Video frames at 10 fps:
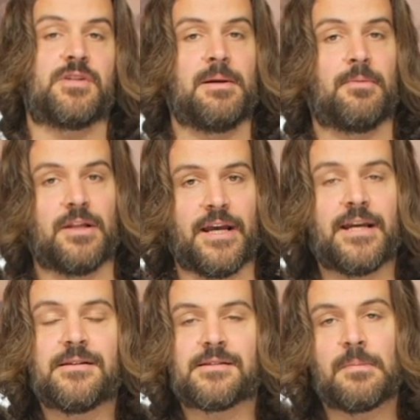Some people
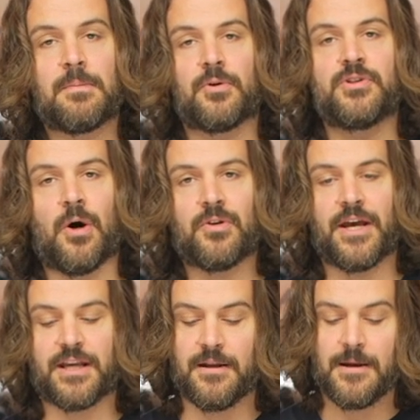like it, some people don't
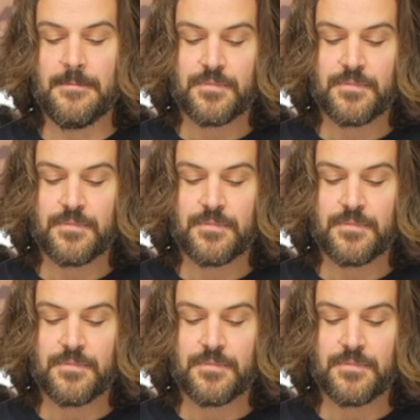like it.